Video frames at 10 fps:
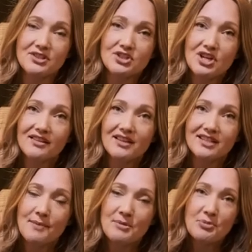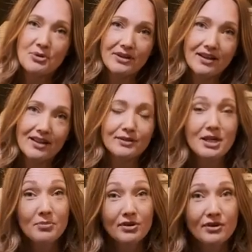and jellies, and I'm gonna put a
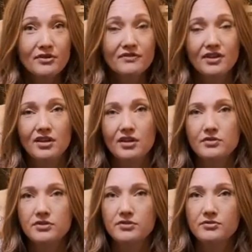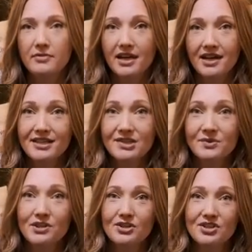link below the video to my honey
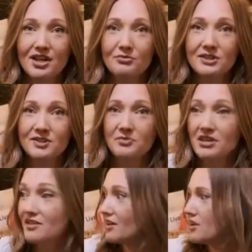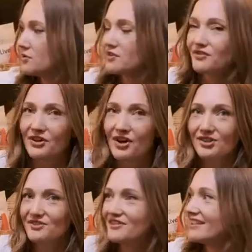sweetened jam recipe that I use for all
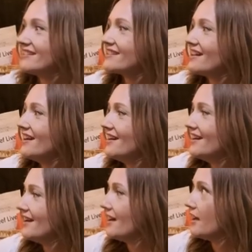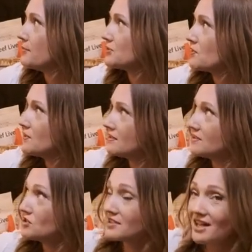of these. So this
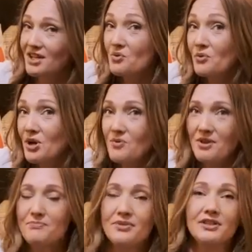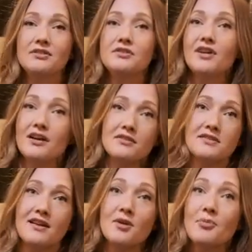is just kind of where we build our
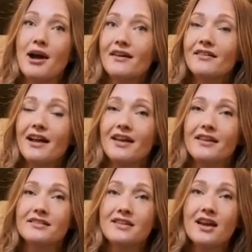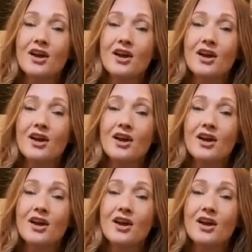stockpile. And